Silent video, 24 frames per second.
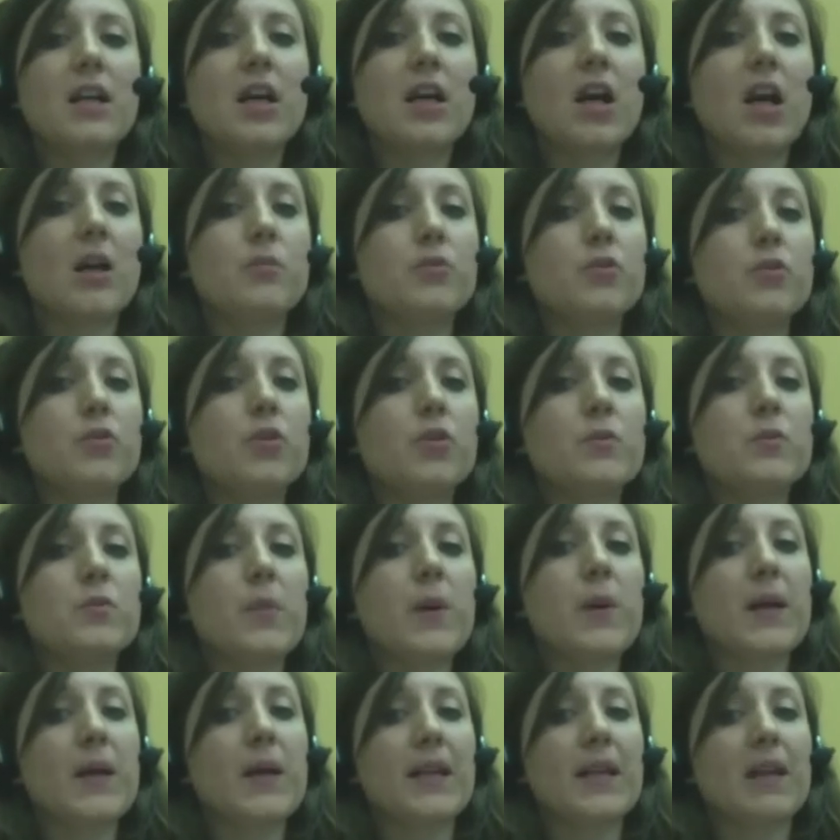I'm joined
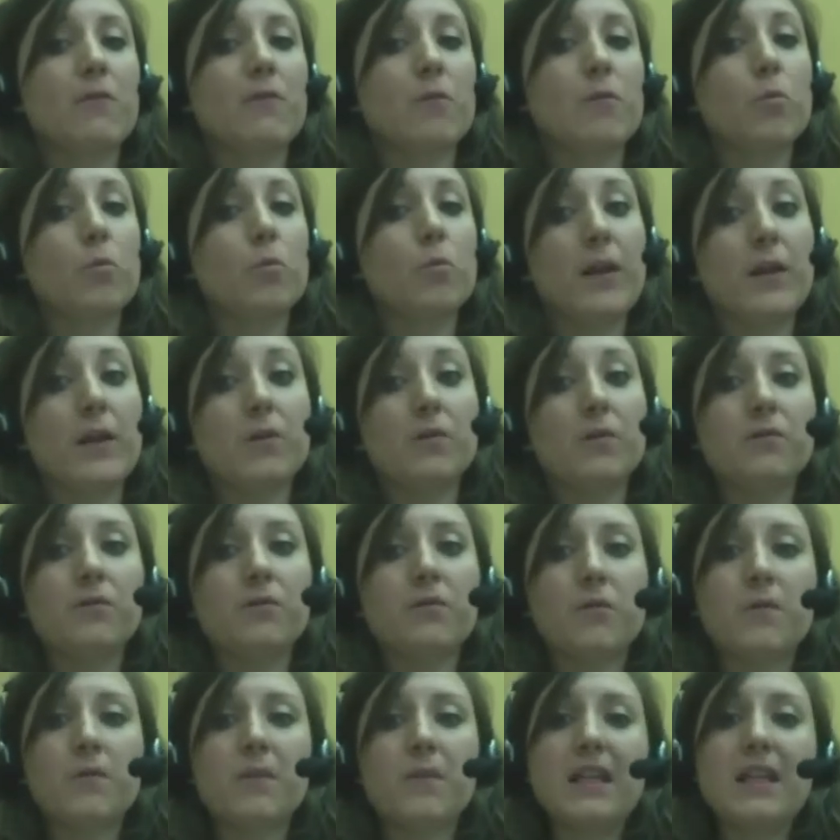by Gavin Will
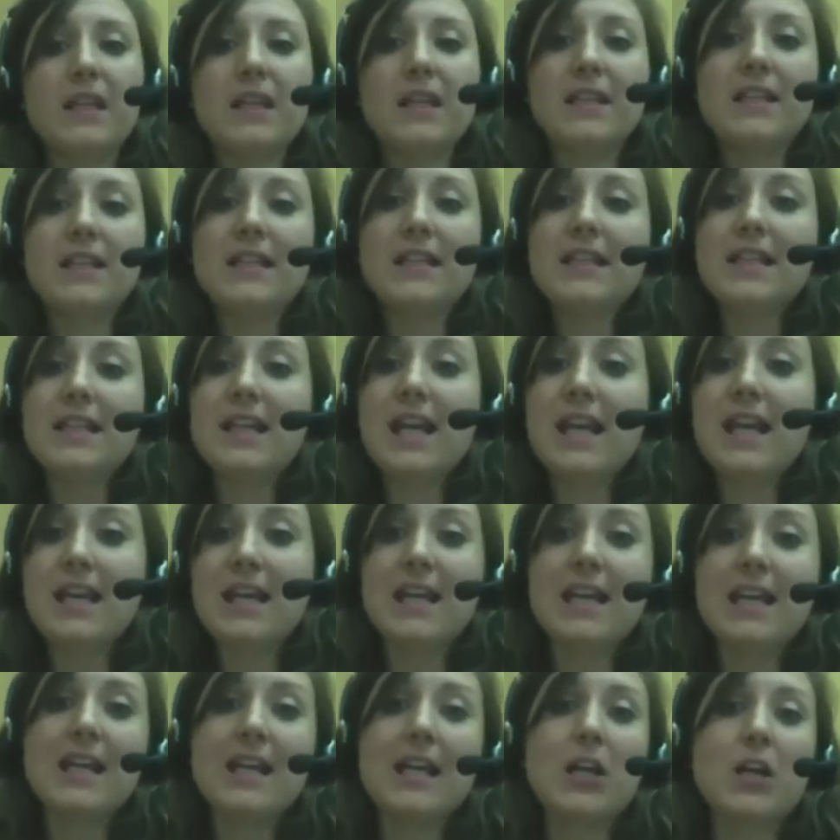from the
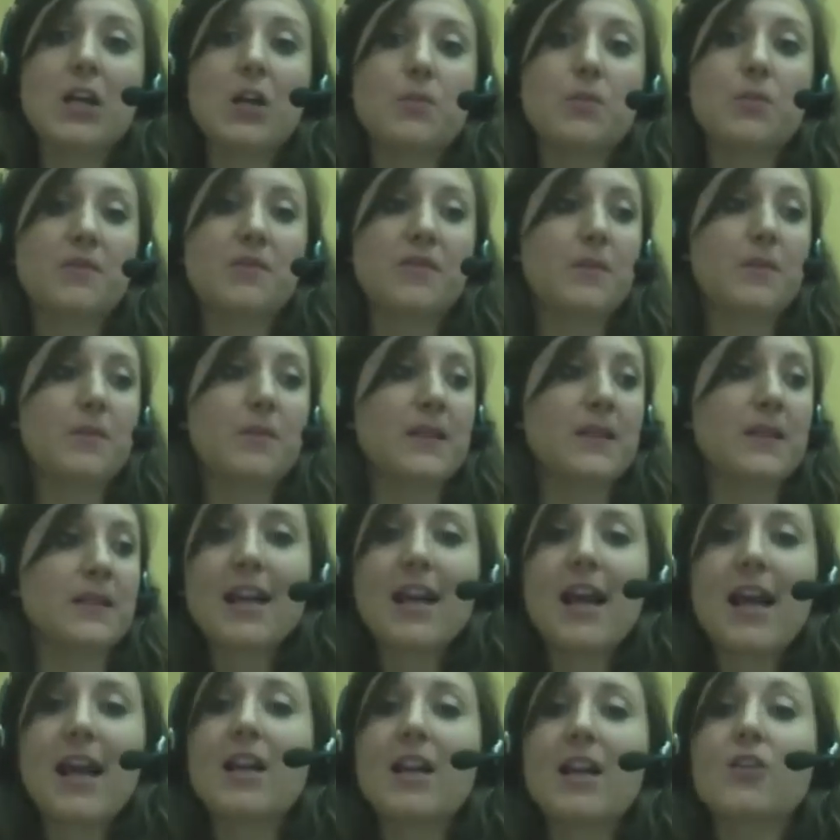DDA arm of our business,
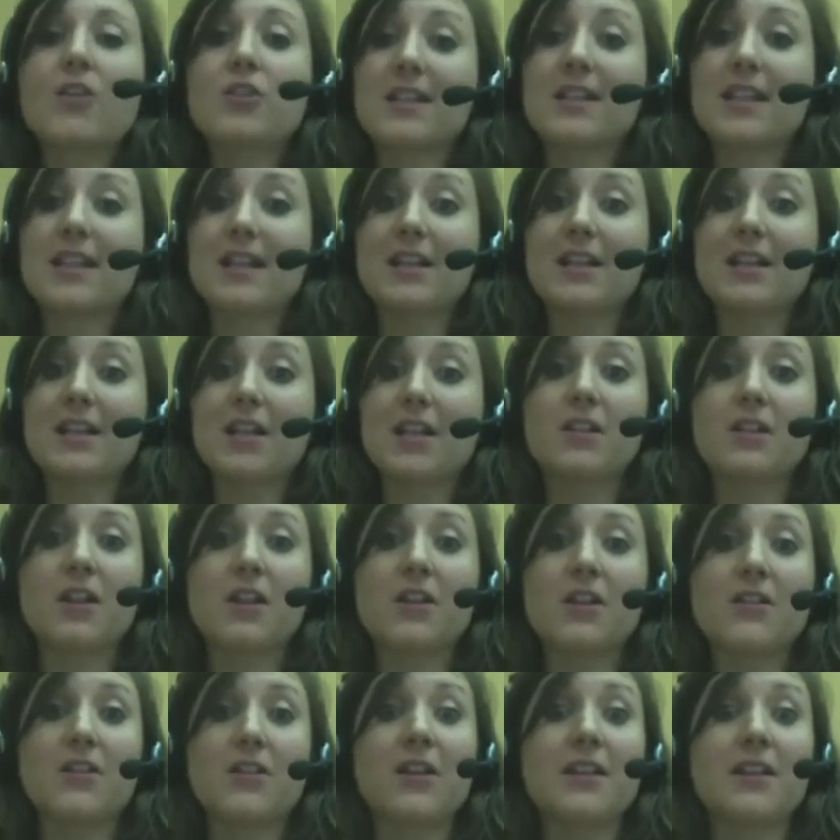and I'll just hand over to
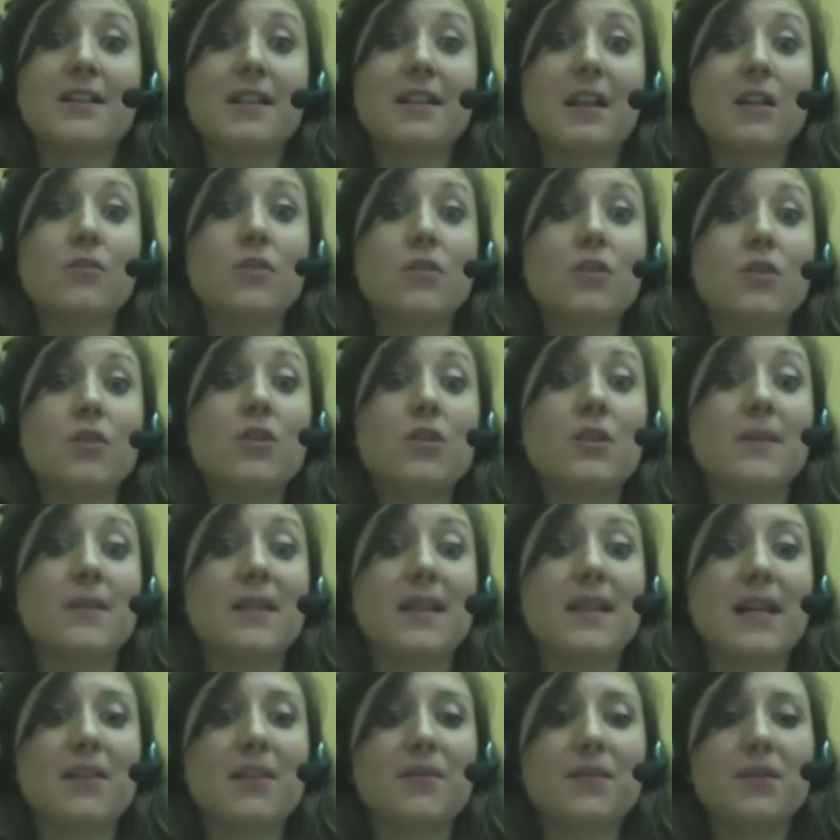those guys to introduce
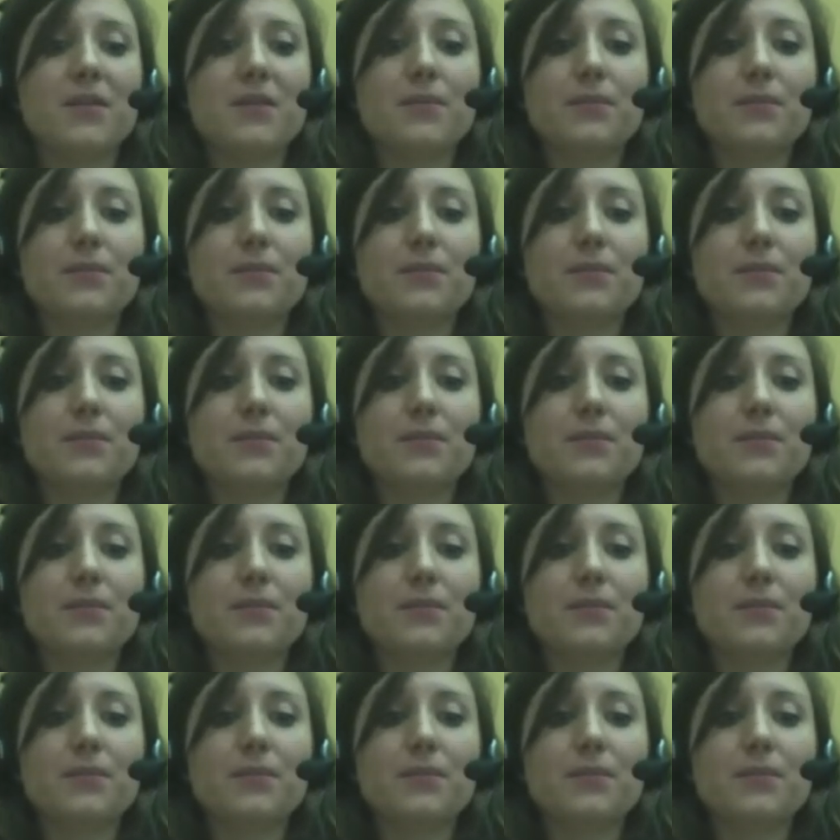themselves.